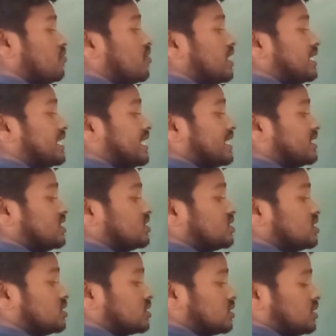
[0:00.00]
if I take this
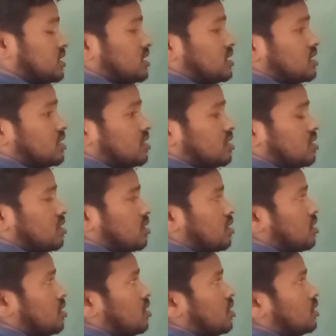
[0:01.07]
is C.
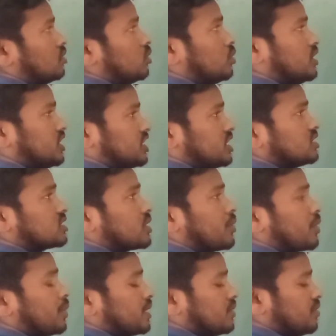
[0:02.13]
So distance
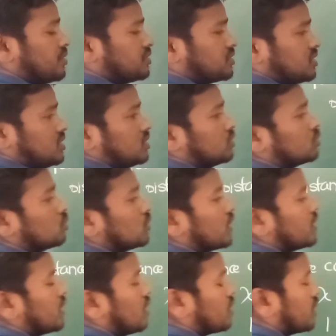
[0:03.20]
covered by the wave C. So
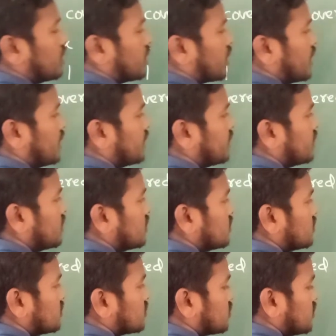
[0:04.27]
then I can write
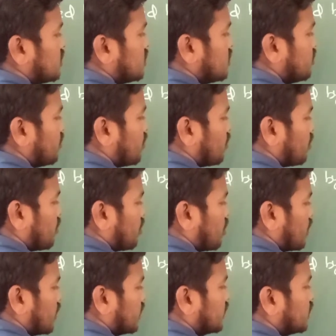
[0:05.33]
C
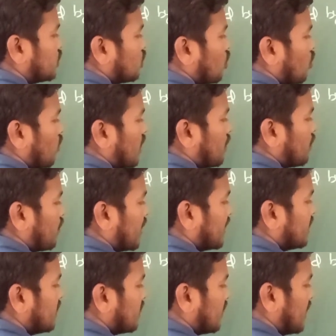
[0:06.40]
into 1 by